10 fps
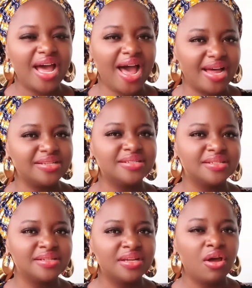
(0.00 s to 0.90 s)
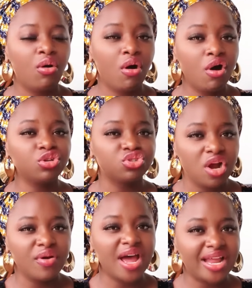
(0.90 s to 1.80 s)
And all
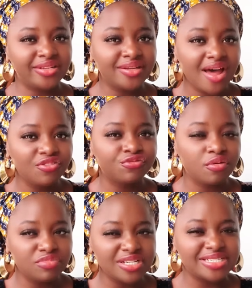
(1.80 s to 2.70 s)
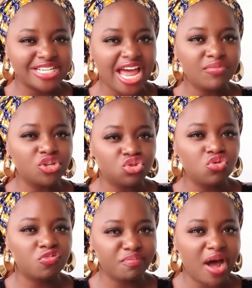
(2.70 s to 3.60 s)
Traore had done from the time he
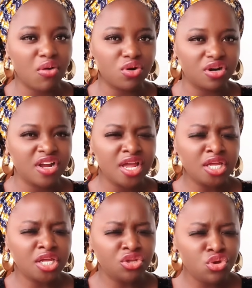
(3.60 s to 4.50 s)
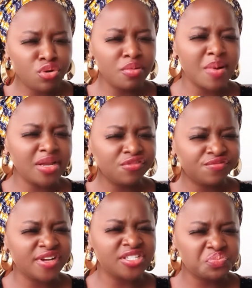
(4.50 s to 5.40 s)
took power. You remember the
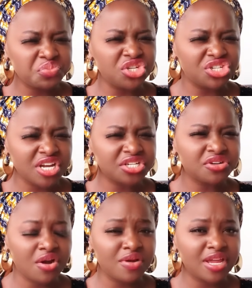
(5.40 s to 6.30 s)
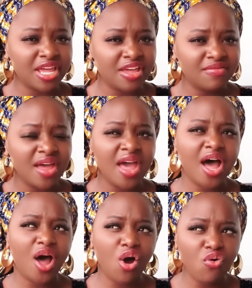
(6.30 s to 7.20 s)
first speech that Traore gave?
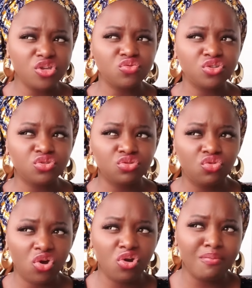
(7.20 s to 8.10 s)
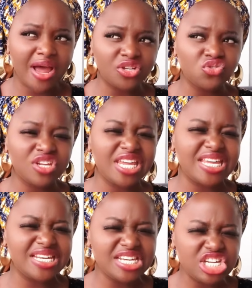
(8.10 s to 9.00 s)
I always want to draw your mind to the
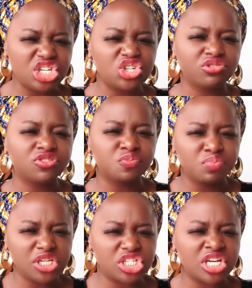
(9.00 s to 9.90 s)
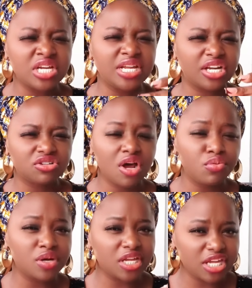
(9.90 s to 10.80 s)
initial speech that
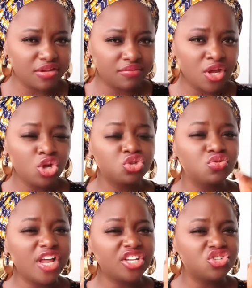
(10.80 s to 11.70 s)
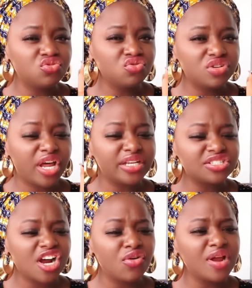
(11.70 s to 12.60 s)
Traore gave to let you know that
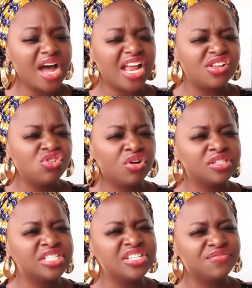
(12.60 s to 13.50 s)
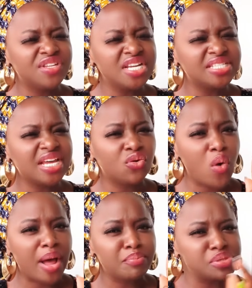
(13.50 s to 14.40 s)
Traore had not deviated
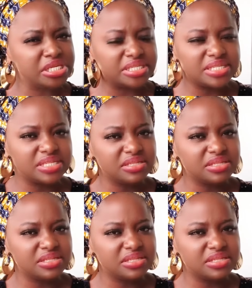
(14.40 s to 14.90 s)
one bit.